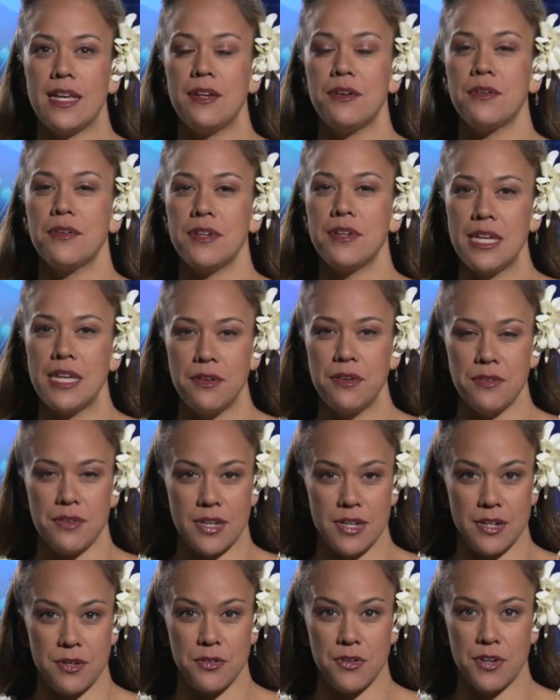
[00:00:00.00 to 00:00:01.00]
Hawaiian
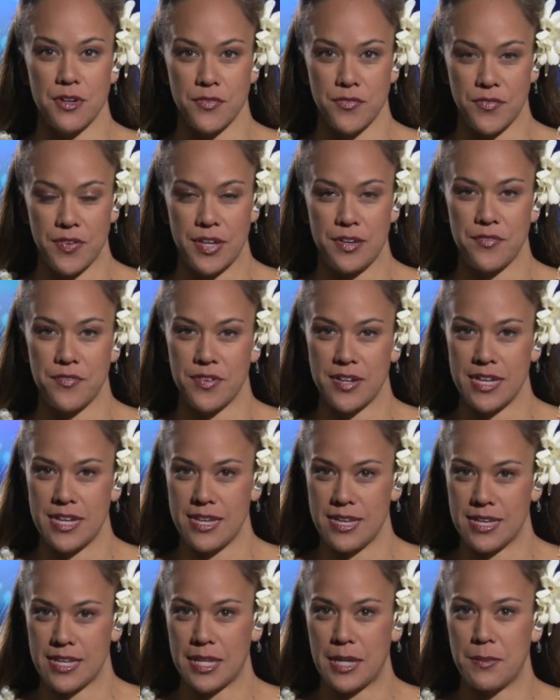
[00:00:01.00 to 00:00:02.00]
language has certainly
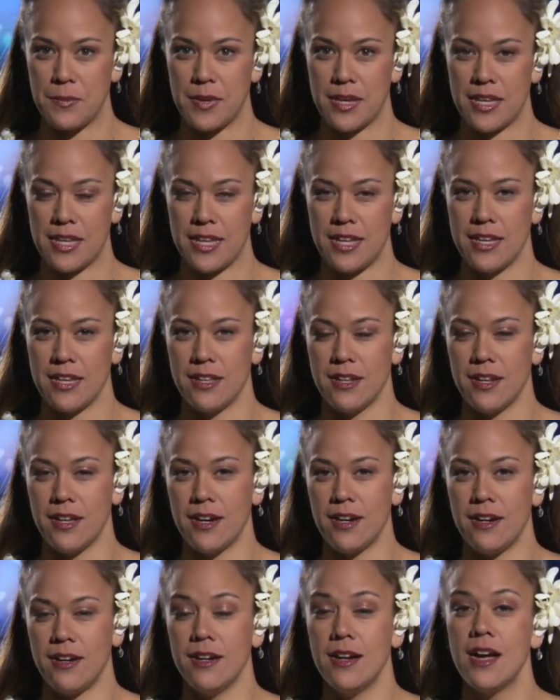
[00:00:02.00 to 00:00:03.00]
come a long way.
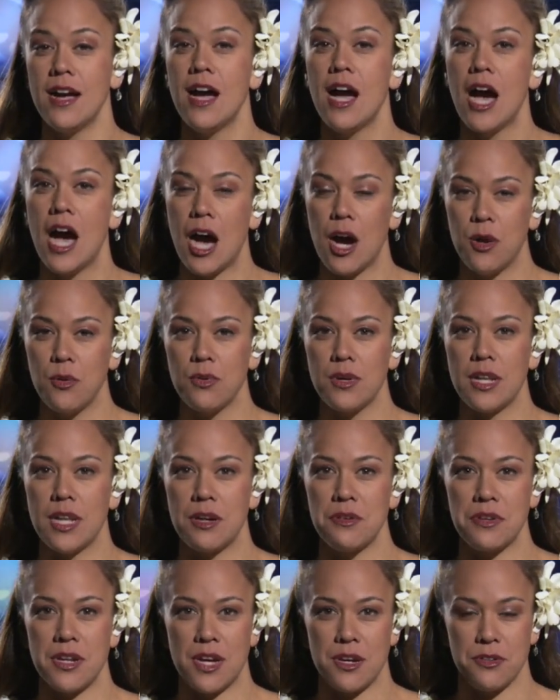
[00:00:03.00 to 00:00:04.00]
Back when I
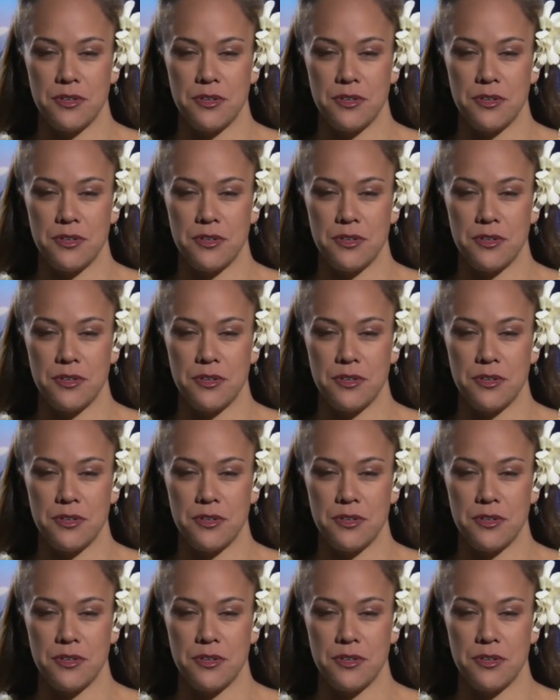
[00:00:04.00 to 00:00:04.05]
started in